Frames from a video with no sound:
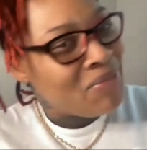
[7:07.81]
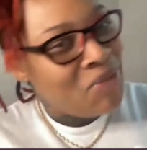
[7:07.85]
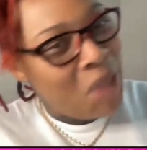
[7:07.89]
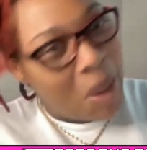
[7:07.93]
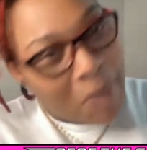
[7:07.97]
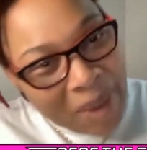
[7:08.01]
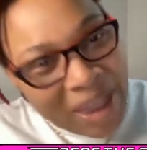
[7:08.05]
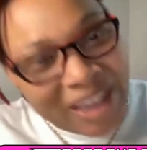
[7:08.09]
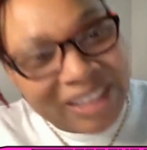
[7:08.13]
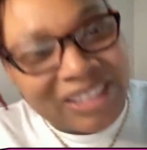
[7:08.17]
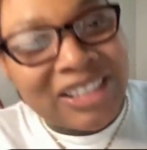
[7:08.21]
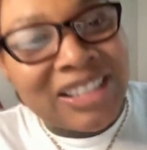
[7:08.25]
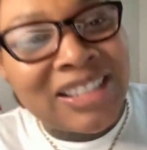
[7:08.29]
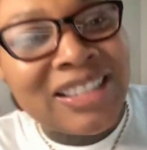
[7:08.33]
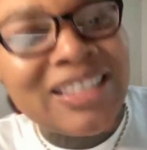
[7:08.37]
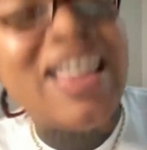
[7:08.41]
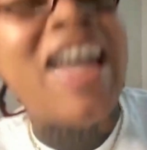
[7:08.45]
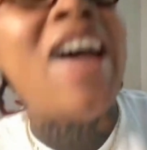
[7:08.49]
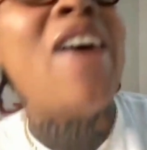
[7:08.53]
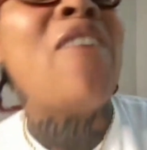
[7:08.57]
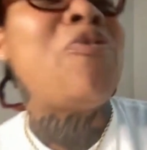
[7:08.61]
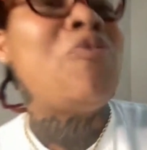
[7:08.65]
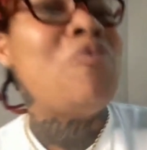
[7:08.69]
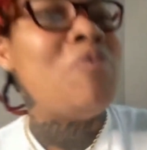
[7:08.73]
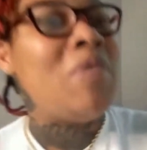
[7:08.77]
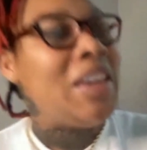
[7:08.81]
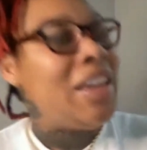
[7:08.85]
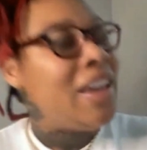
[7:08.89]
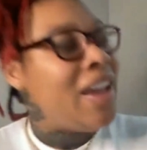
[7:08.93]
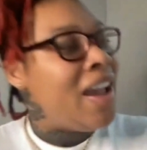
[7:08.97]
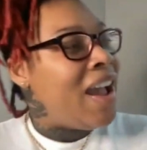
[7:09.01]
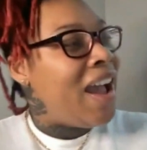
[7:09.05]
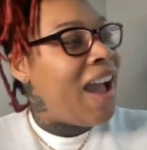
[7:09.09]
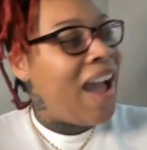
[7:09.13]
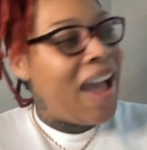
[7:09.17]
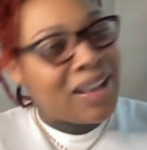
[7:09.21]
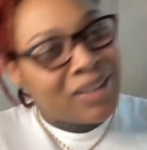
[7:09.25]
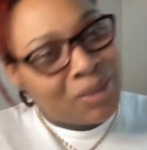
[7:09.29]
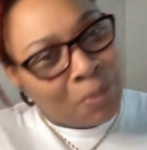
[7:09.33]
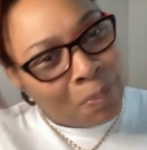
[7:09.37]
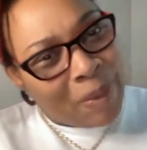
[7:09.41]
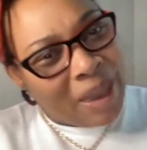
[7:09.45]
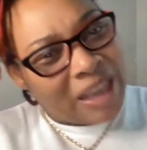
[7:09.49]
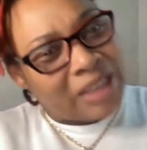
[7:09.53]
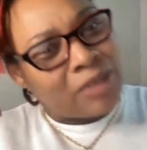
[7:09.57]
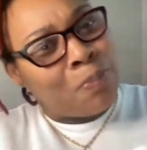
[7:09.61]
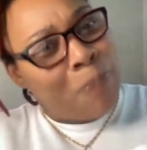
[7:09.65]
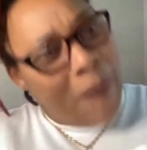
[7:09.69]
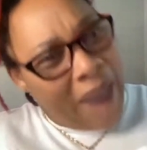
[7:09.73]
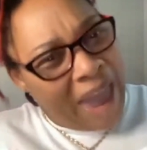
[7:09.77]
The bitch sniffed me. I
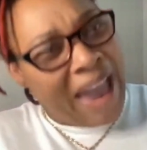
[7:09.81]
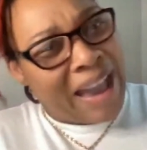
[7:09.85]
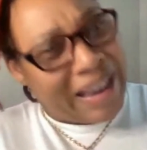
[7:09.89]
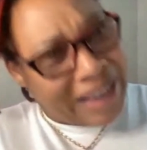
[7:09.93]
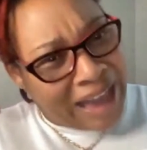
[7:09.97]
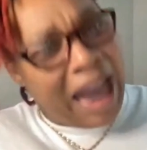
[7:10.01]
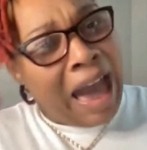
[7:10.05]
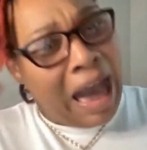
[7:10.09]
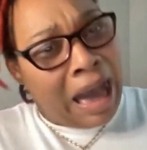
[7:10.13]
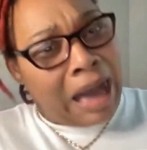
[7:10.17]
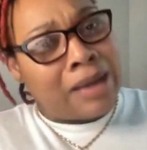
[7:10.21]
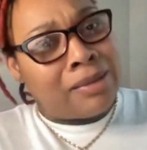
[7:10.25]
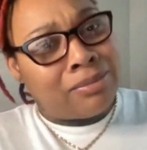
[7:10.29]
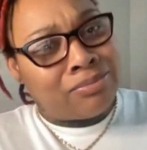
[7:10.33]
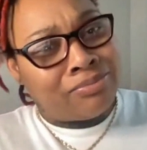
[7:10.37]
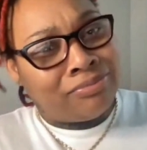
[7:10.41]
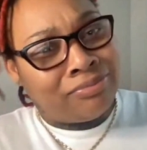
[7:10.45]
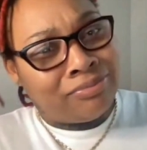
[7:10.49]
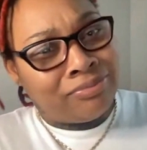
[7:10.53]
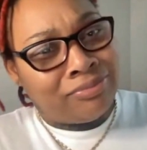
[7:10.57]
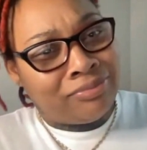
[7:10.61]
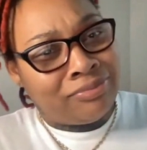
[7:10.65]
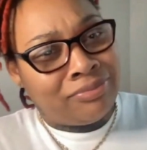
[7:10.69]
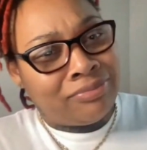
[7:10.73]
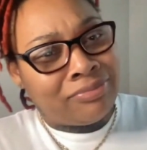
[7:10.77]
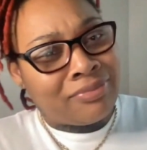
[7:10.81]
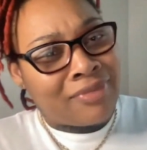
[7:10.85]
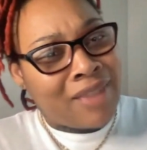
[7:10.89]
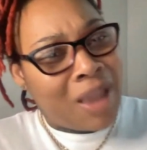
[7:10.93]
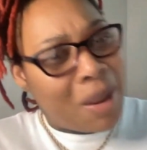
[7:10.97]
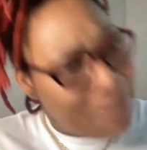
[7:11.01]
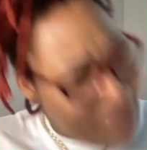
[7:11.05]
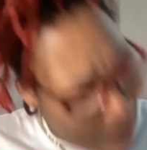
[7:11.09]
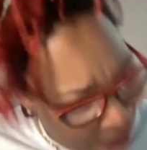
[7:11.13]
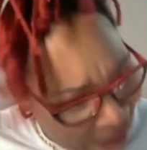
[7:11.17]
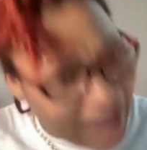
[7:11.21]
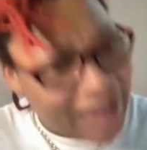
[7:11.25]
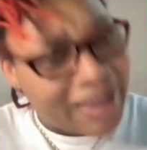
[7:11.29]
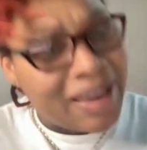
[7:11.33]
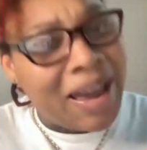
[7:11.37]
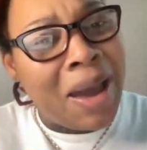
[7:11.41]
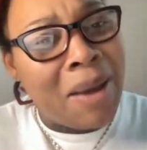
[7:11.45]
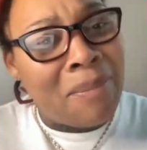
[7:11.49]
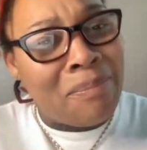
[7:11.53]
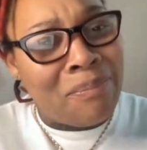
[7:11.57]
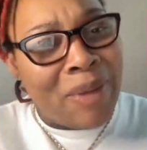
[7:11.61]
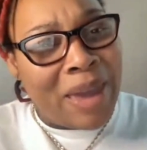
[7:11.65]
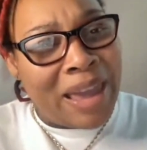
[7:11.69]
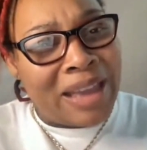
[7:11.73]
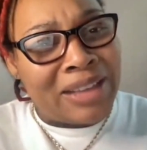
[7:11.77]
said, bitch, back up. Back
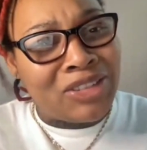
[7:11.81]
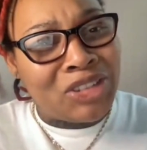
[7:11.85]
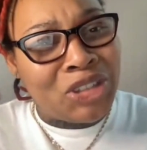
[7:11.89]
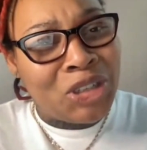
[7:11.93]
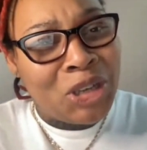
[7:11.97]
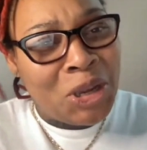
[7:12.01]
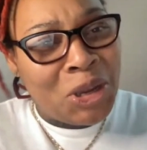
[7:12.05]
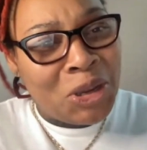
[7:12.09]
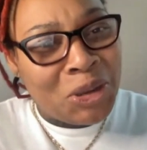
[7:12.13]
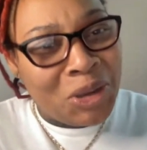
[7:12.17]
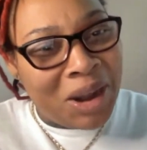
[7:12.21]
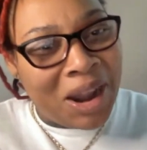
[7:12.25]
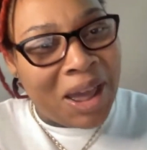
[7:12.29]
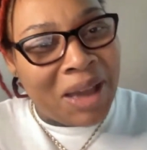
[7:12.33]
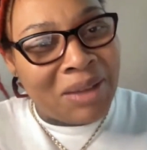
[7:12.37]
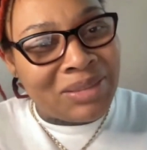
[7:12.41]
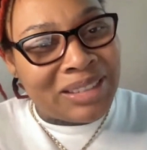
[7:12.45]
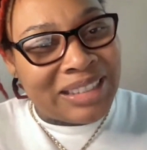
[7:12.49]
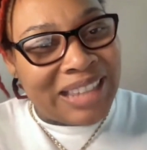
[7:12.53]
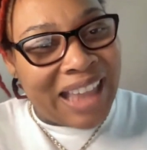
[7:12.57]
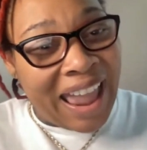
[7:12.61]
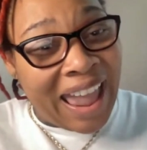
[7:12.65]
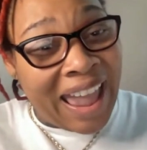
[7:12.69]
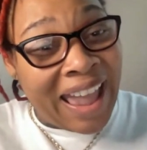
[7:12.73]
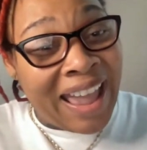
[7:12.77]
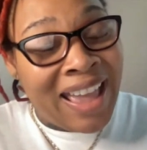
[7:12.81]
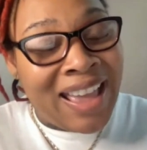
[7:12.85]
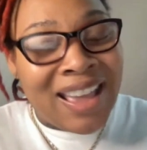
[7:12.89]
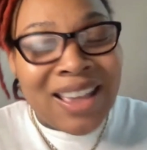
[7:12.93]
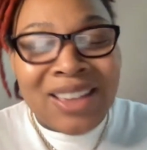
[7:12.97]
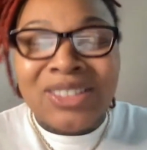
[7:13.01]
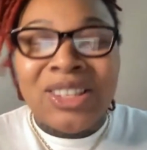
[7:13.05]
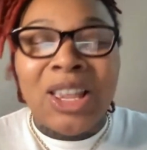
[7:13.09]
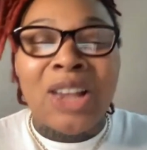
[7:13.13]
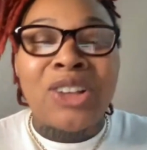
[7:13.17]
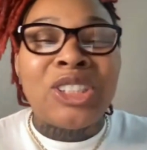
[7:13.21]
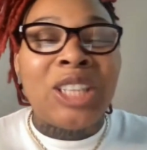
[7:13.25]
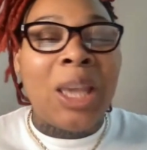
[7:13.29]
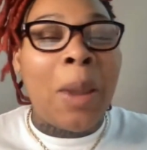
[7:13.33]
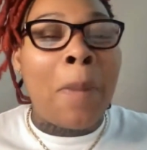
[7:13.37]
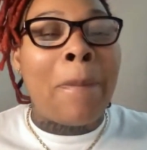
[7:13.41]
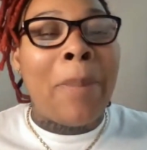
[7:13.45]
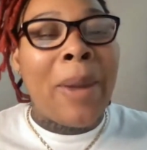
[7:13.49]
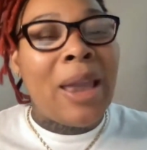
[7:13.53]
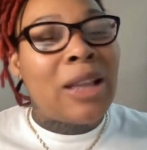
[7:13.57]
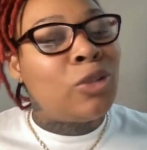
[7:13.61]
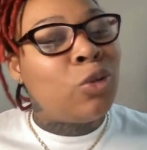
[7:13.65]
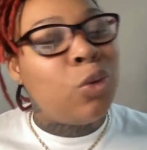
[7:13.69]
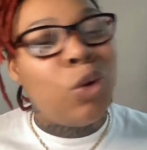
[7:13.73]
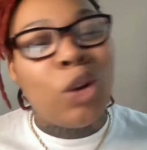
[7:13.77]
up, bitch. You know what I'm saying? So she,
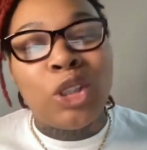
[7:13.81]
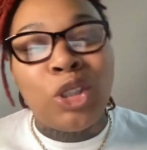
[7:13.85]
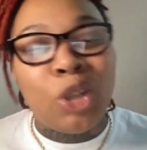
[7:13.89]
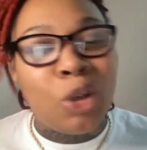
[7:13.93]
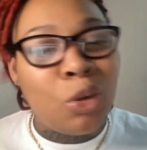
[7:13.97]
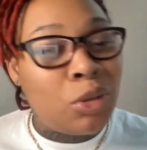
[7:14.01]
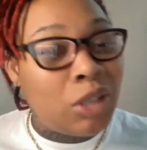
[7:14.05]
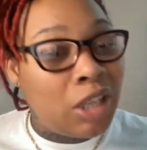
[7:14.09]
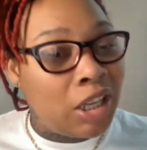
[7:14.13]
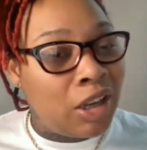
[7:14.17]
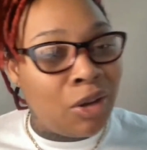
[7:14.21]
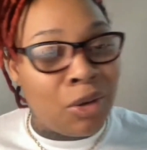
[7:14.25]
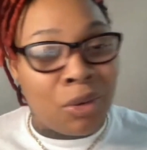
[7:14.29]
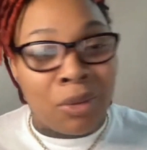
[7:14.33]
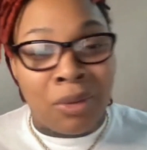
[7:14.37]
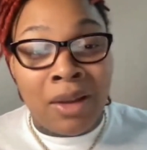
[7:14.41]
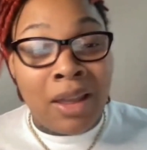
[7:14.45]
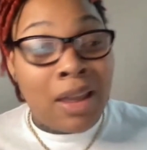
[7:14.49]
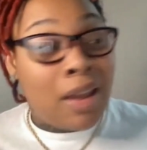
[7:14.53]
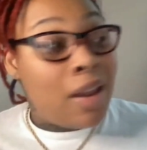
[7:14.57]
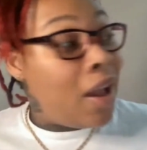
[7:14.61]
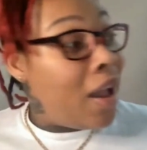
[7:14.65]
bitch, what you do?